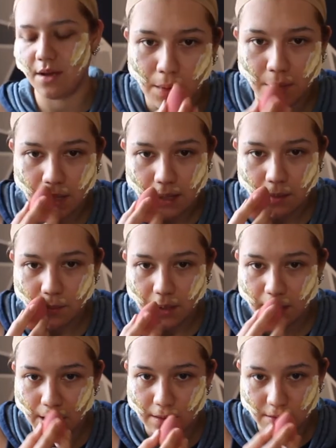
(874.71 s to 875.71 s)
My makeup
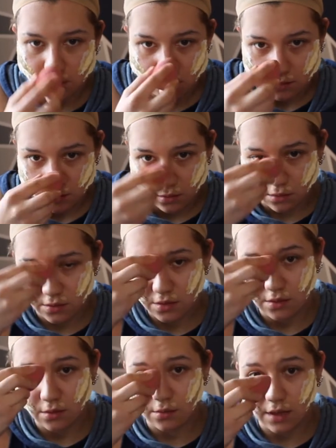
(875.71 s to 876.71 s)
is
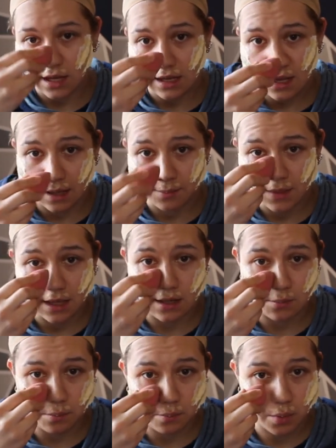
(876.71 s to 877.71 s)
also, I'm not
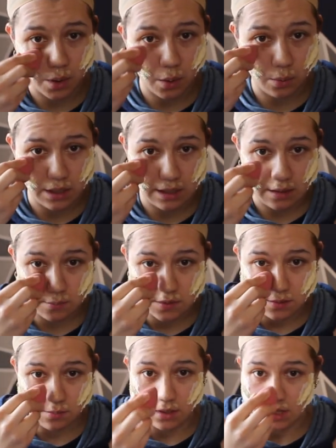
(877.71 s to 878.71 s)
a pro when it comes
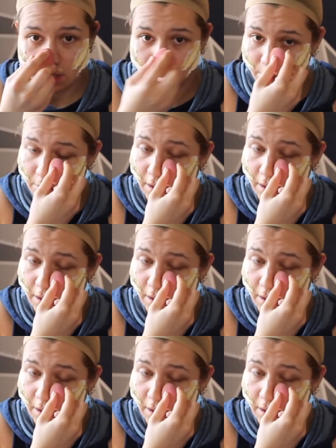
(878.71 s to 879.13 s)
to makeup.